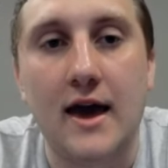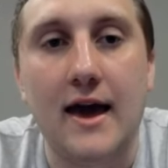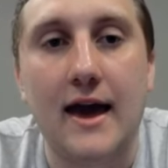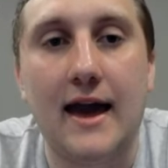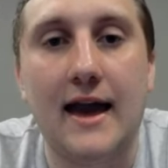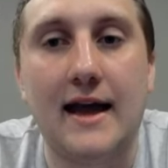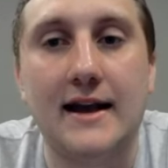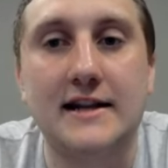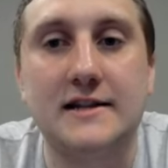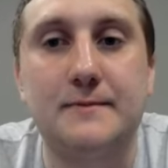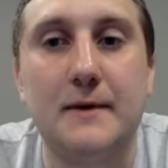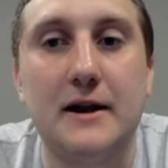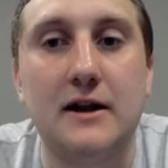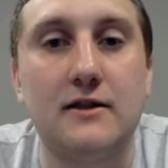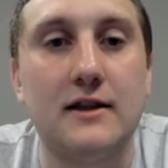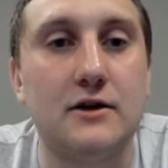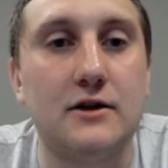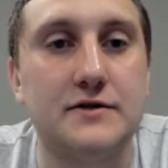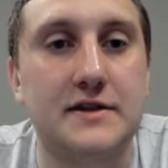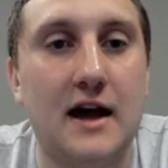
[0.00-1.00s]
and it's been a
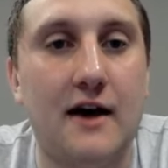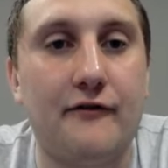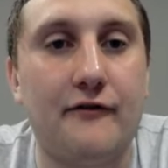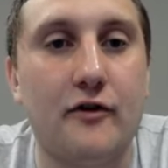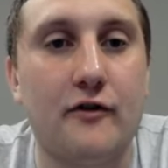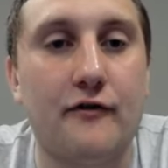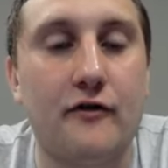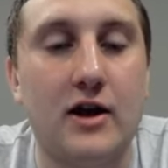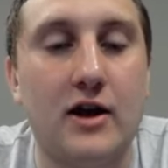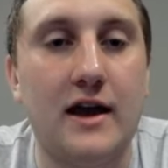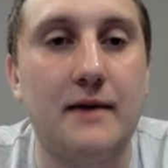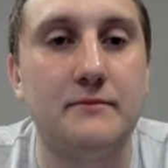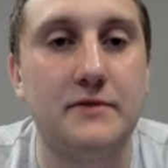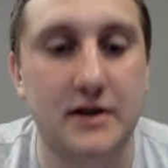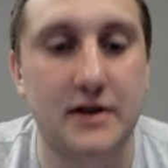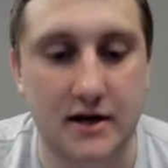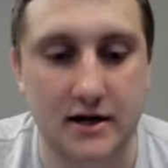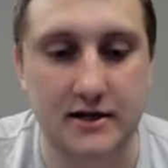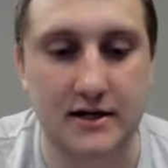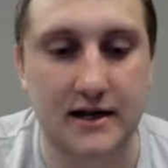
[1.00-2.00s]
little tougher for
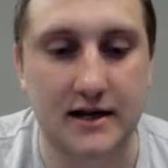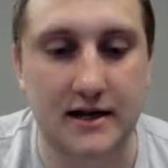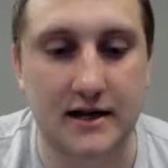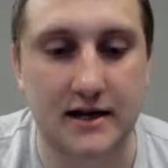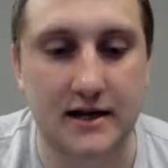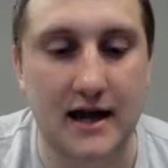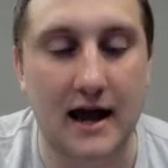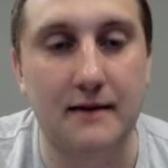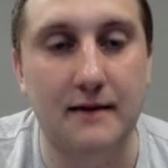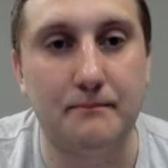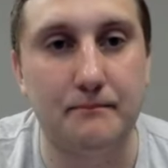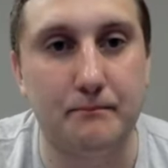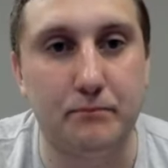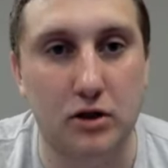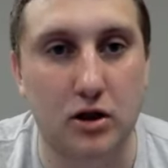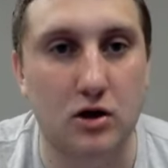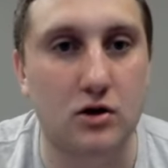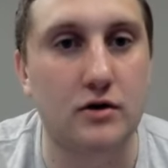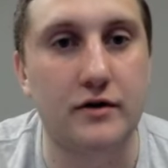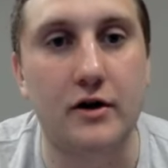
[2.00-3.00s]
him to kind of
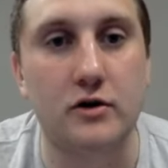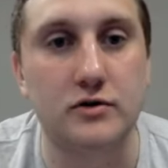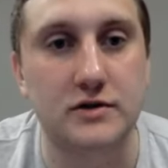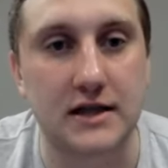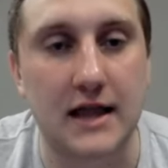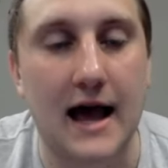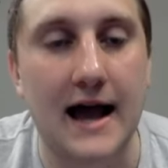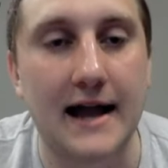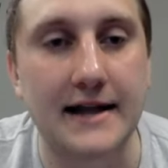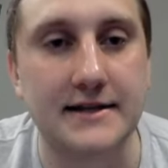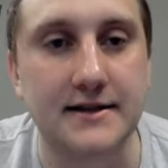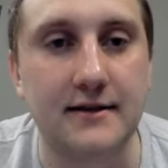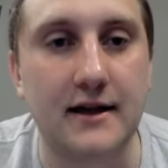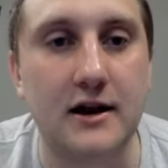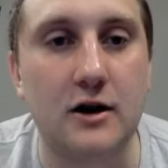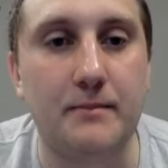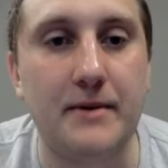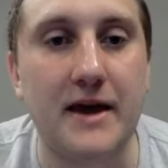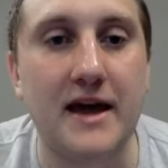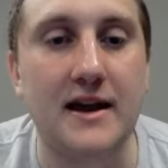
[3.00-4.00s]
blur those lines a
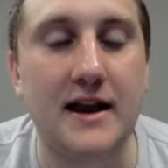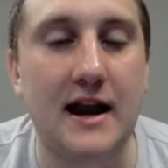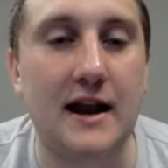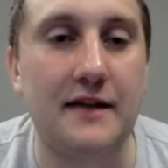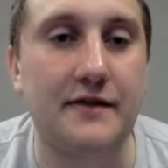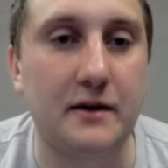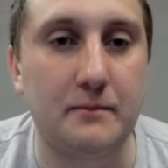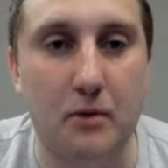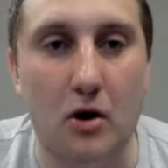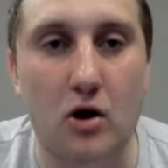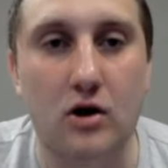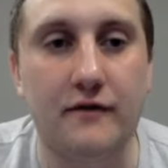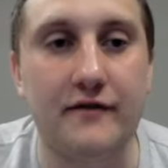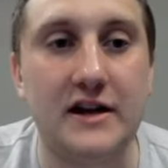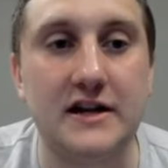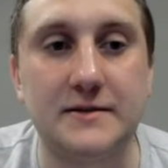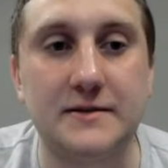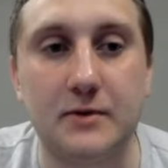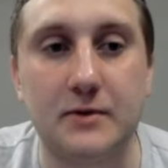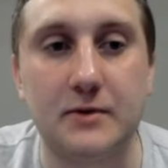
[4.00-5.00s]
little bit. And I think part
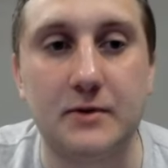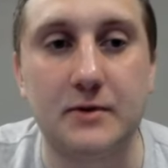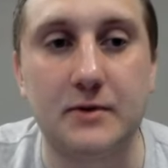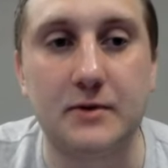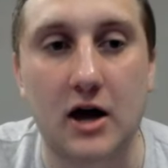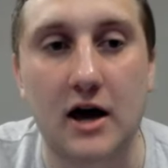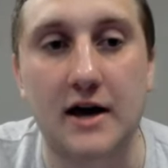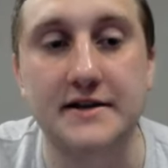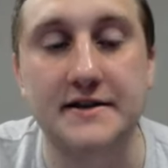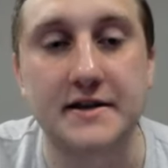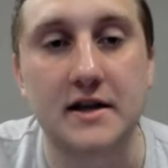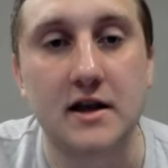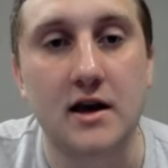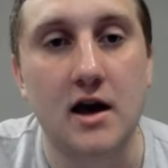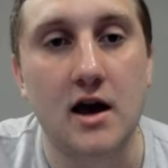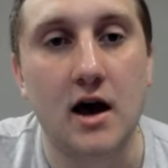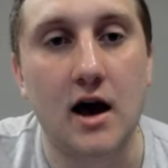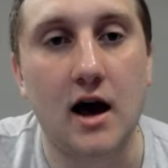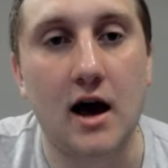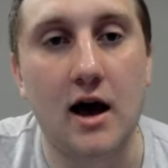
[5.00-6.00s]
of it is because
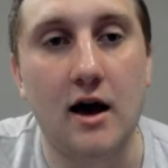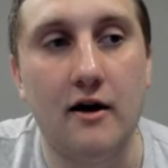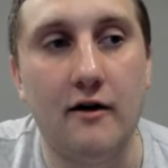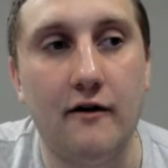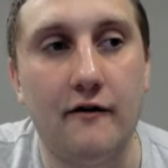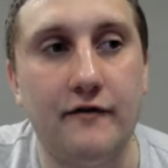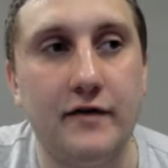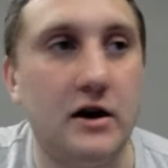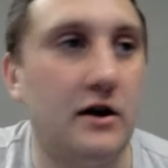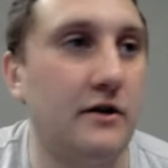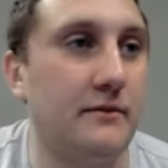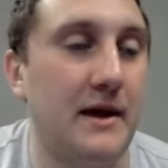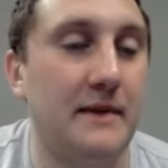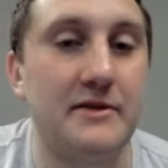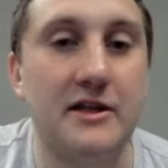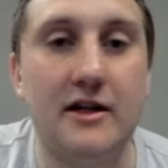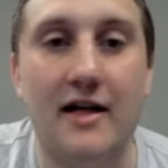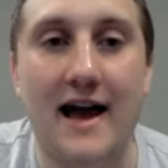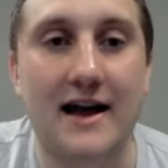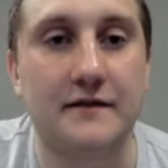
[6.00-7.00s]
of, you know,
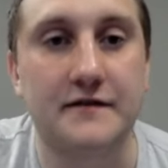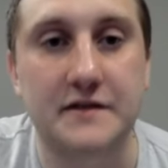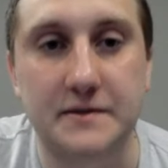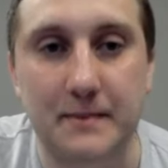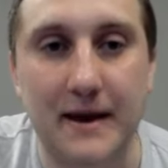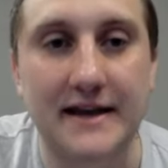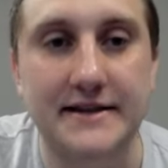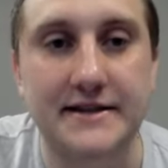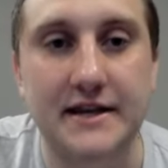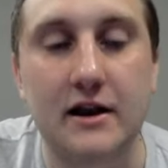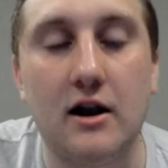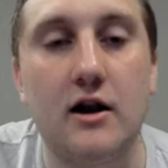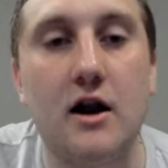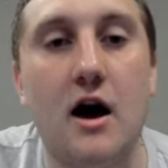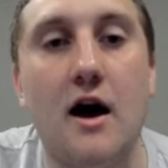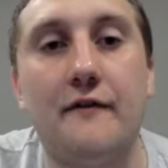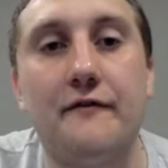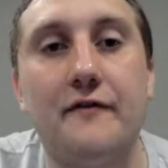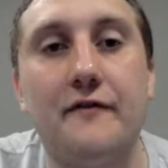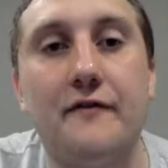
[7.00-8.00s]
maybe the lack of spacing
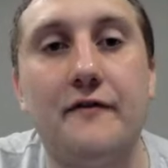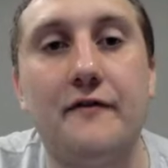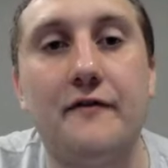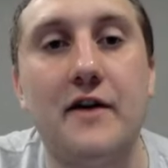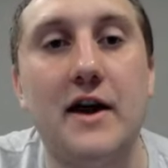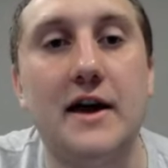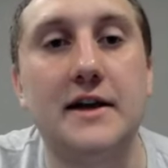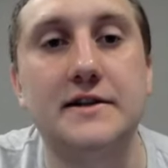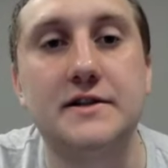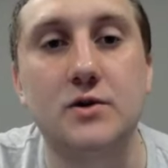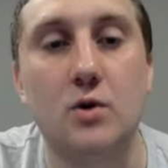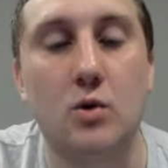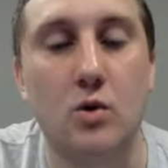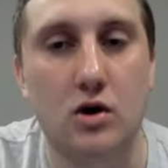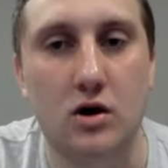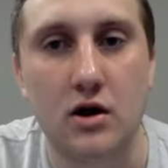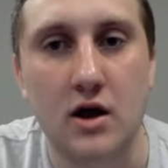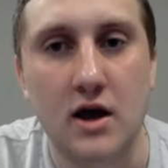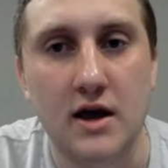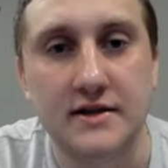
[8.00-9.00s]
on offense or
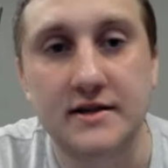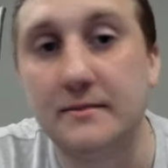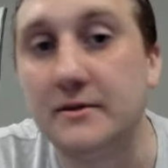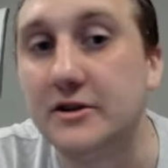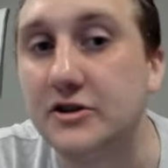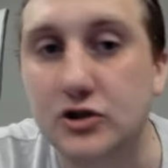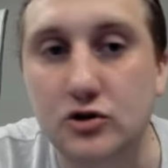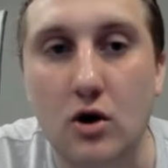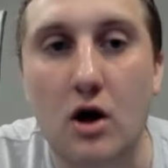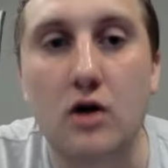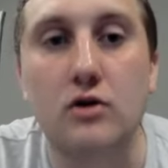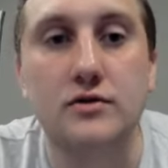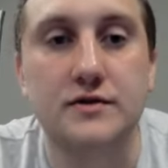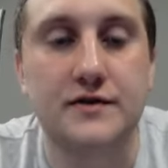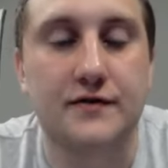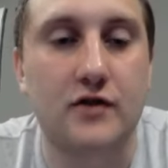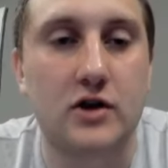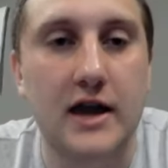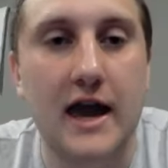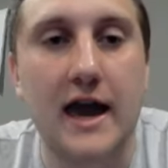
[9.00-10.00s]
some of the struggles
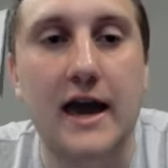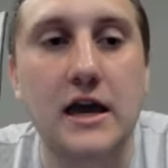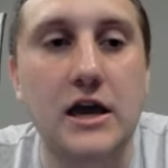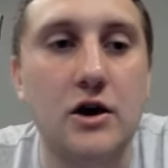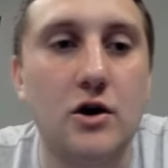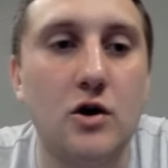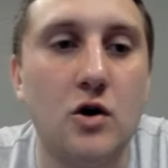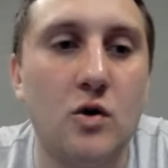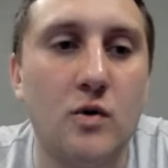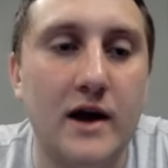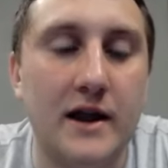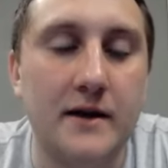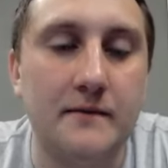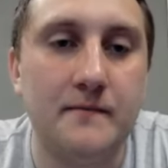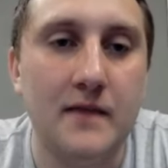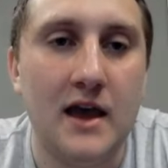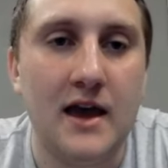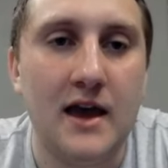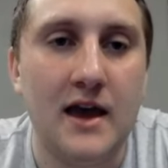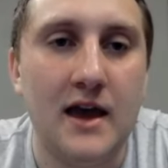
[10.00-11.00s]
for KU,
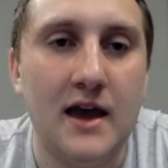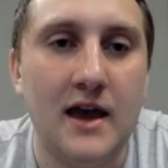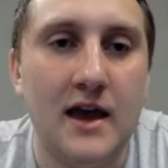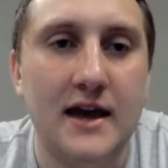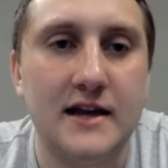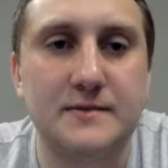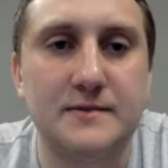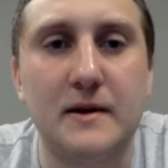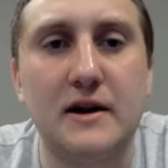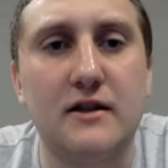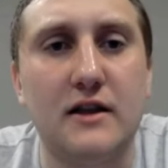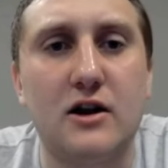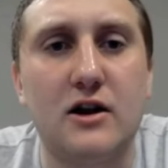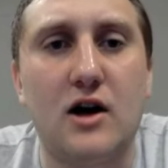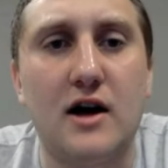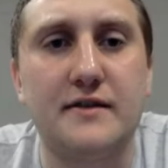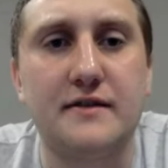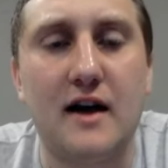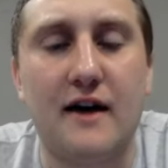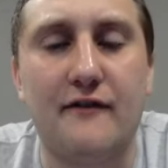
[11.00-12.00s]
and it's been a little
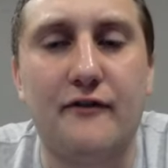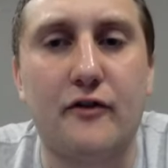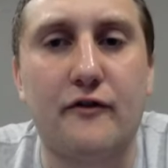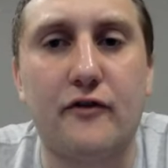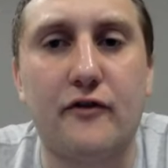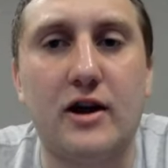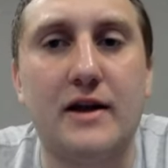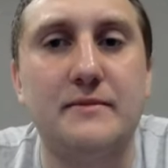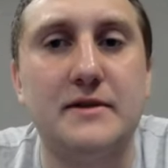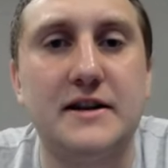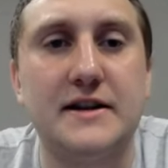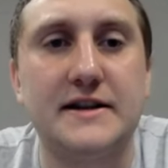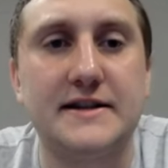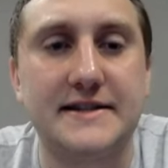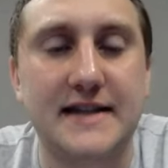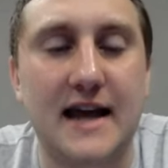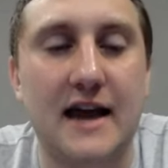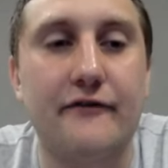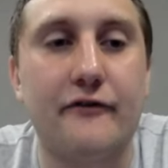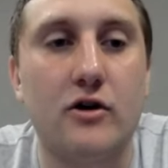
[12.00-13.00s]
tougher for him to
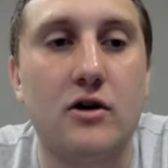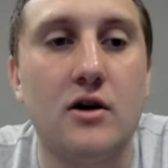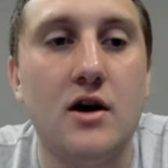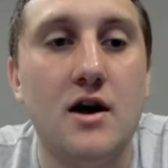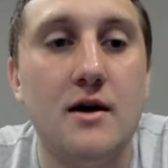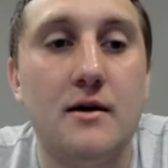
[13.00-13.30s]
decipher.